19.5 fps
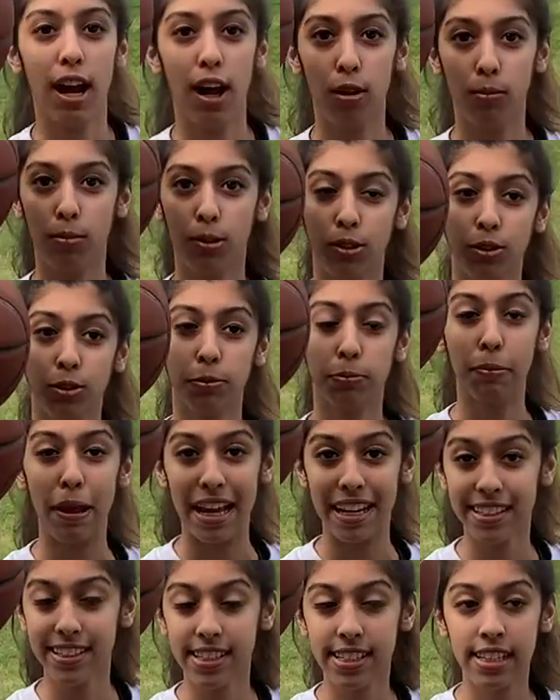elbows
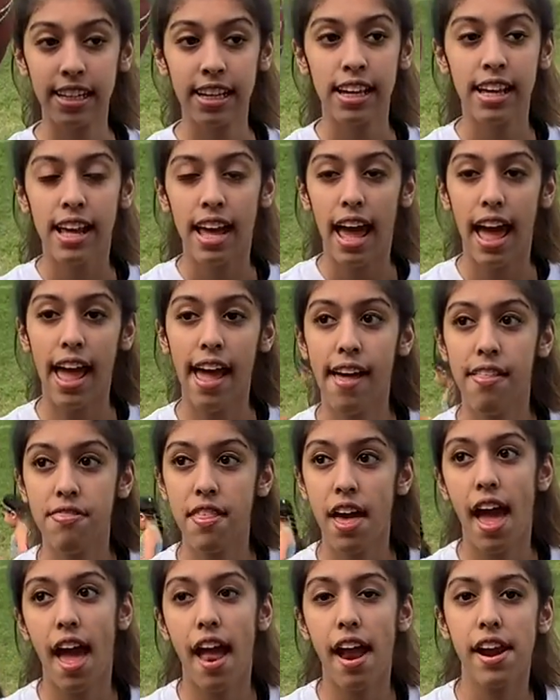bent, and
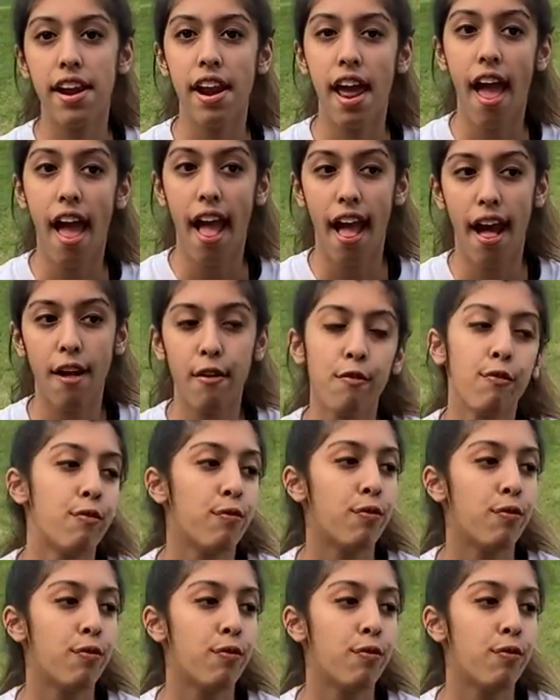then F